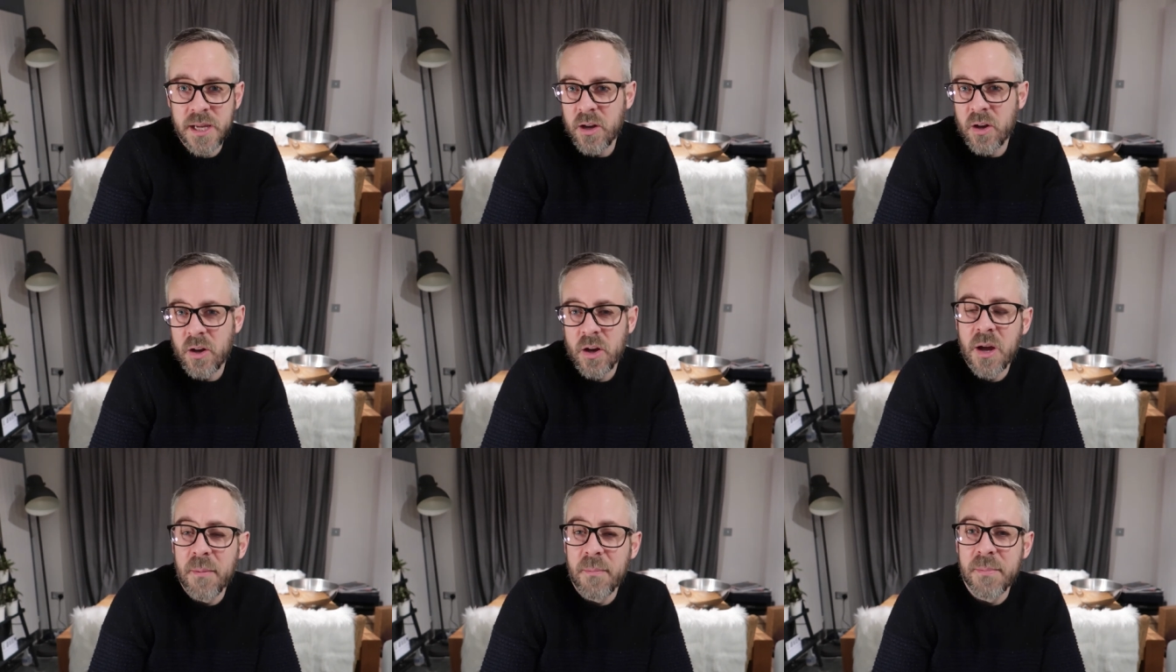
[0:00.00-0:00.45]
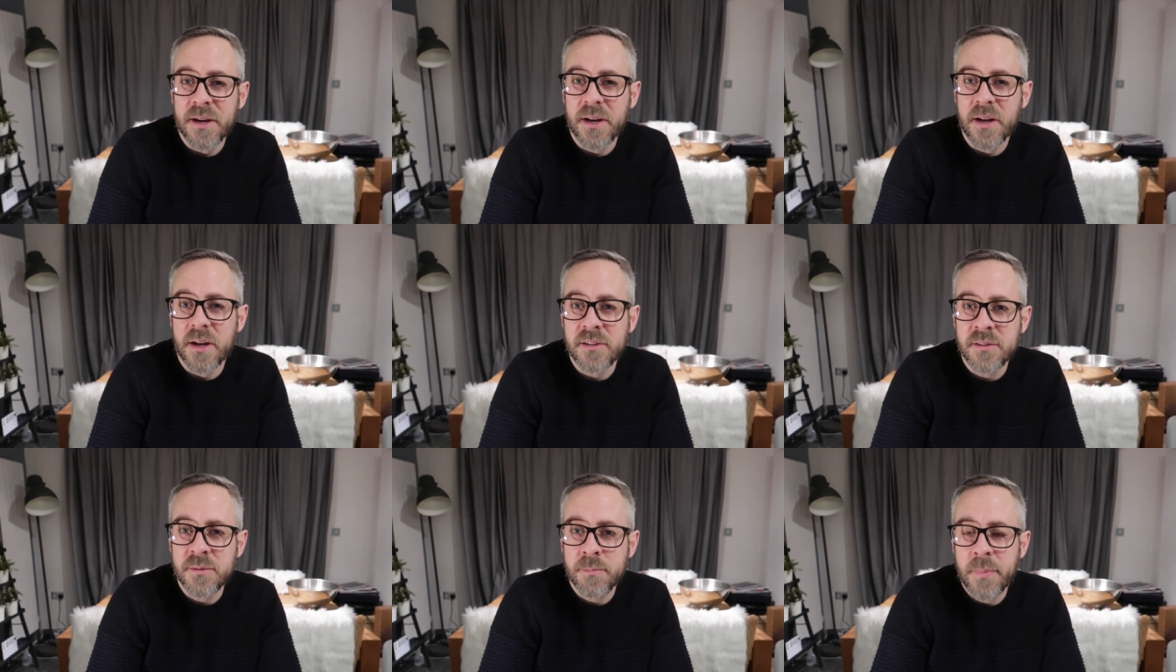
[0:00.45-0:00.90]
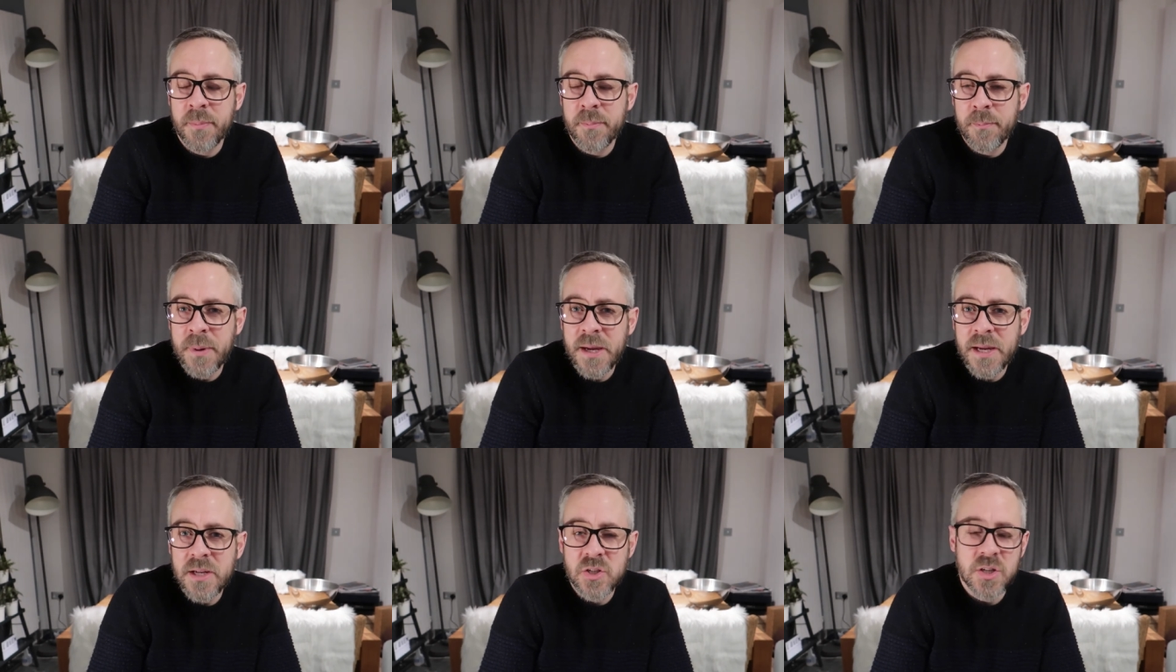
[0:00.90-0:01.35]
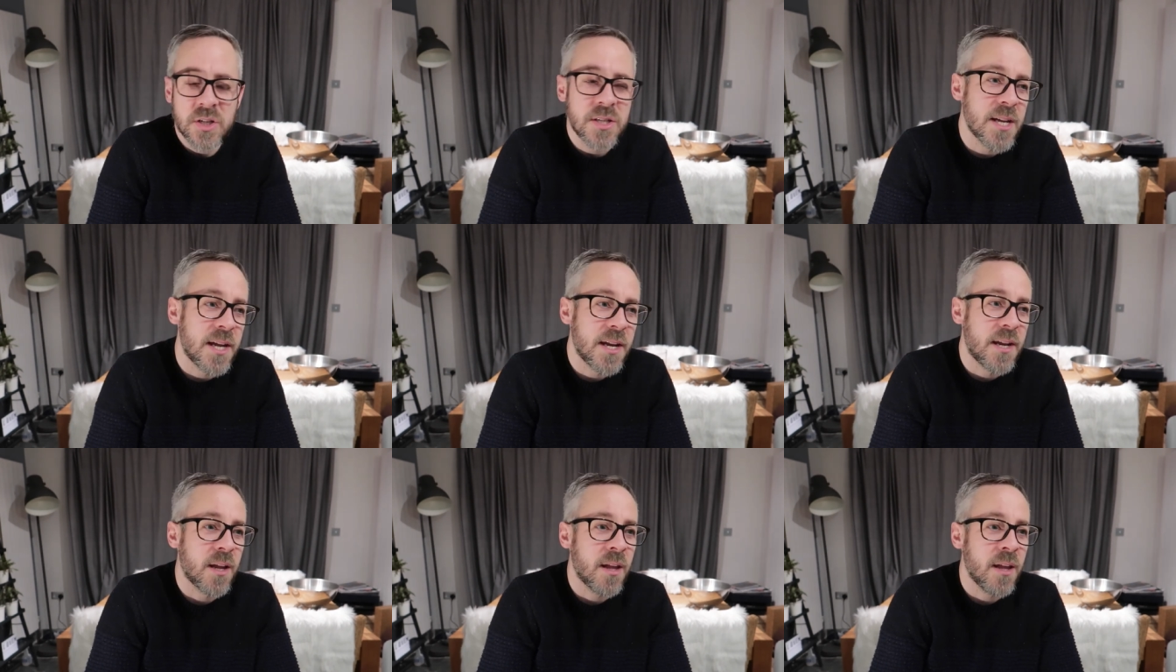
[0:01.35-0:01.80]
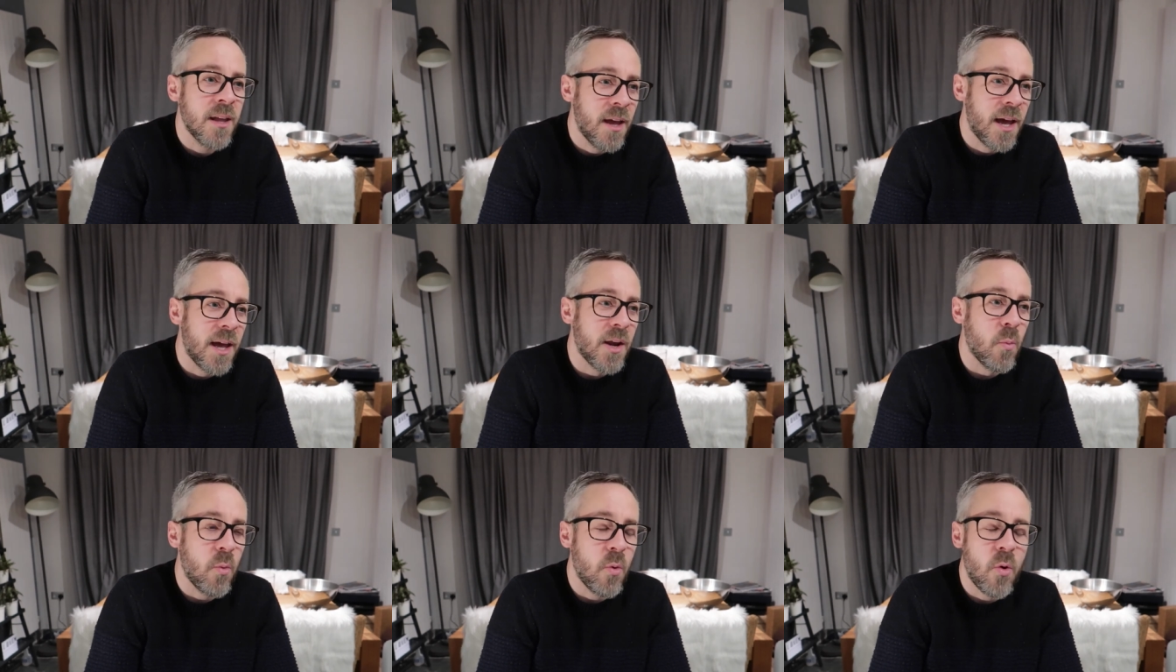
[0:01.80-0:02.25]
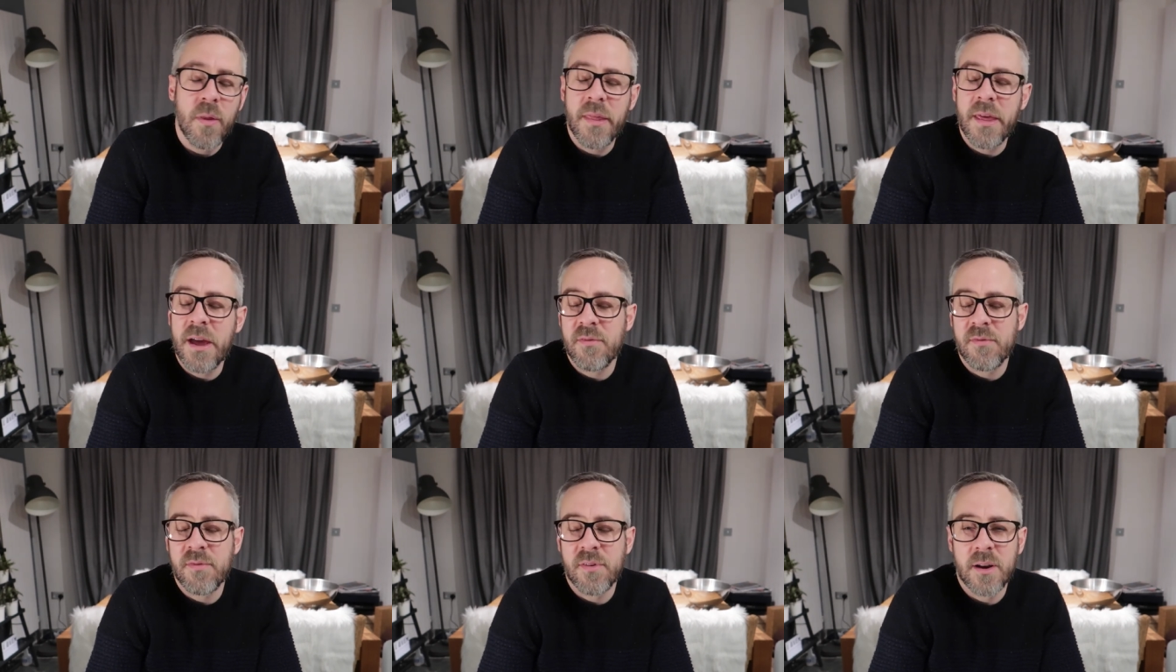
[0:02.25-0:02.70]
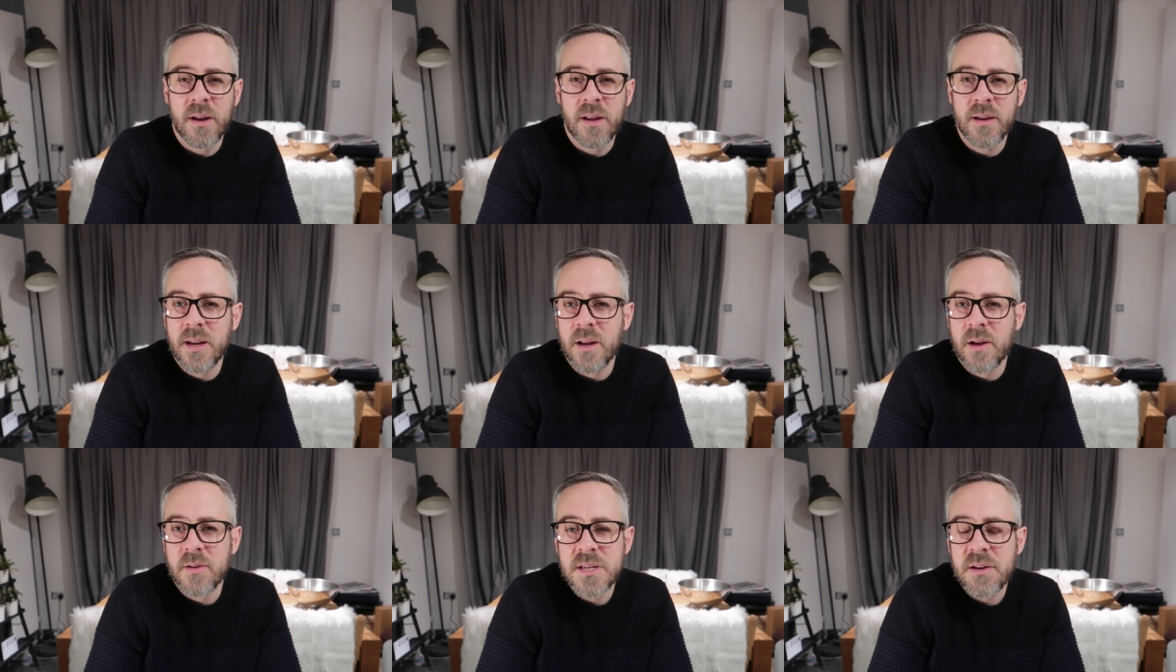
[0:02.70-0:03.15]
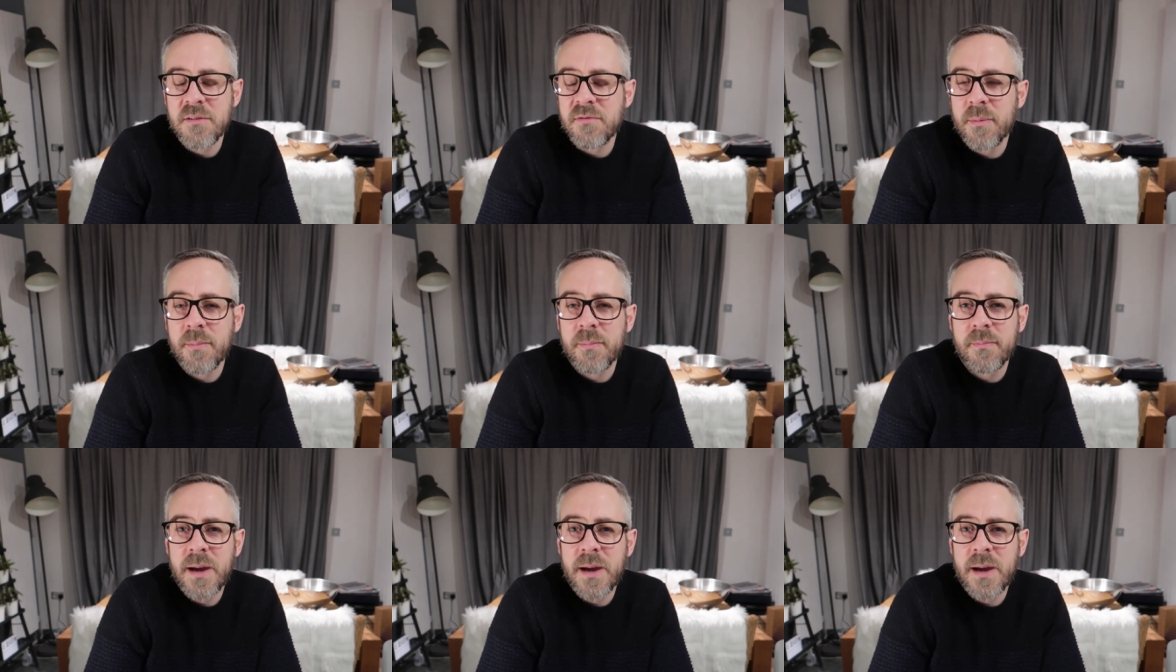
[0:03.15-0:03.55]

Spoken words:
I got a couple of nice pictures. I had a walk there for, like, you know, I was there for an